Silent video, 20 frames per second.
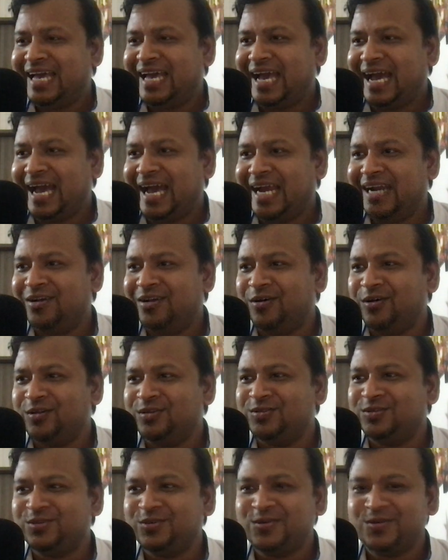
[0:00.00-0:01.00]
and
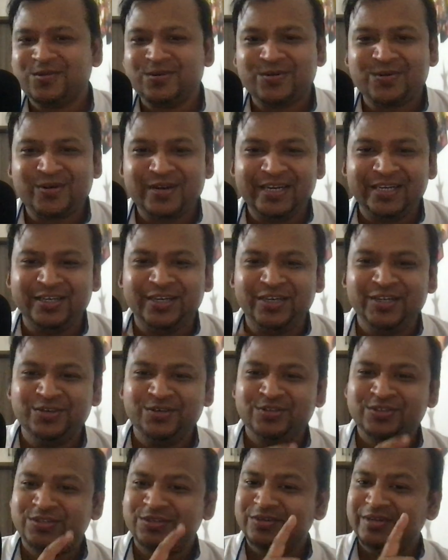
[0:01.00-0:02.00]
also
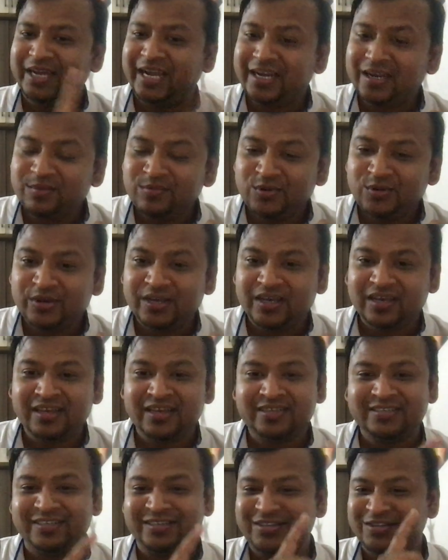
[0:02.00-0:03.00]
introduced to
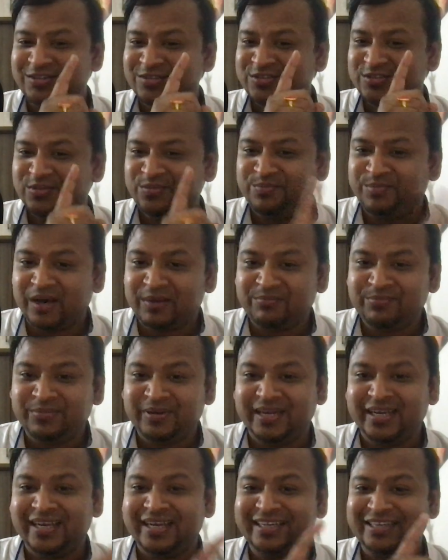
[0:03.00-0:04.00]
AWS, introduced to
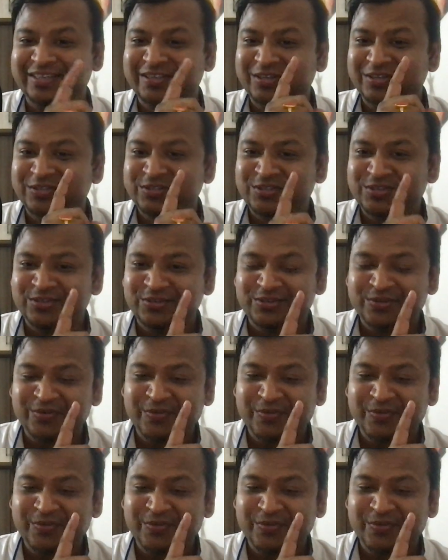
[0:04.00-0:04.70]
Puppet, introduced to